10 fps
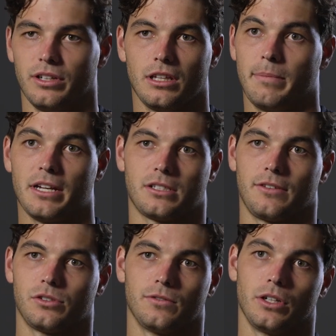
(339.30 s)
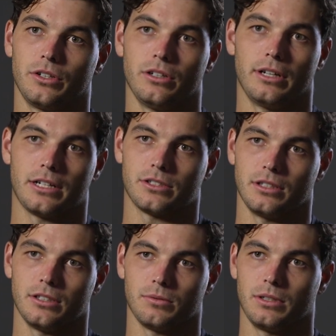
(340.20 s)
the best I've served all year actually
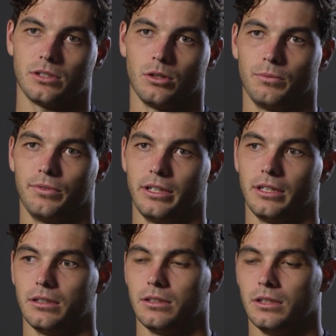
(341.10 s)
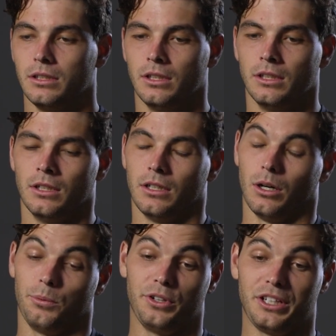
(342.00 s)
this week. So
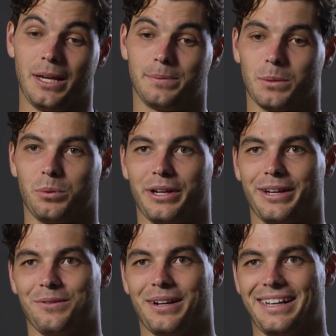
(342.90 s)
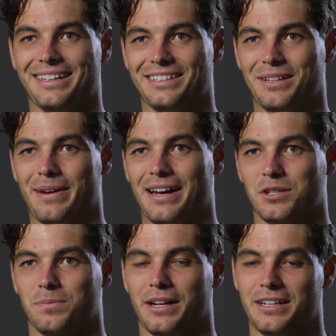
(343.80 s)
hopefully it keeps up when I get into the
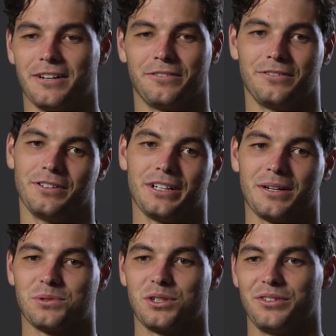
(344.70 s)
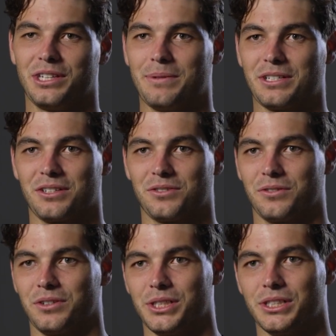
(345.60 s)
match. But I definitely feel like I'm serving the best I've
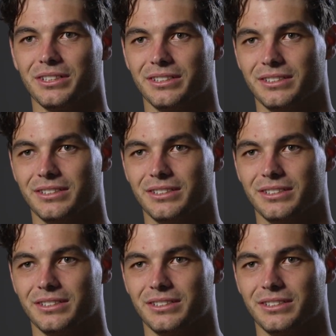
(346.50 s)
served all year.